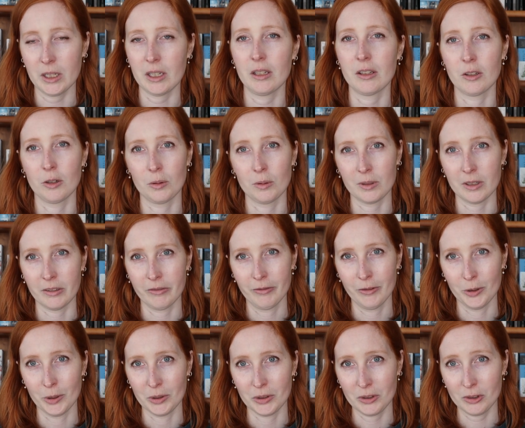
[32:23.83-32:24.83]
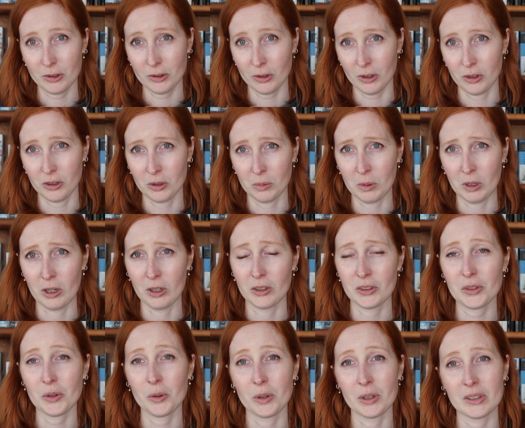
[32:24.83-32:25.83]
either reinforced stretcher bars
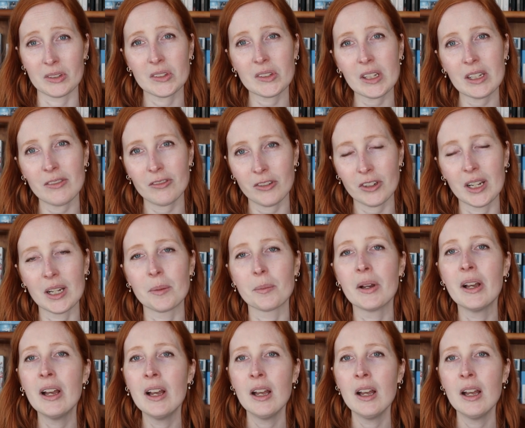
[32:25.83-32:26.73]
or a slate frame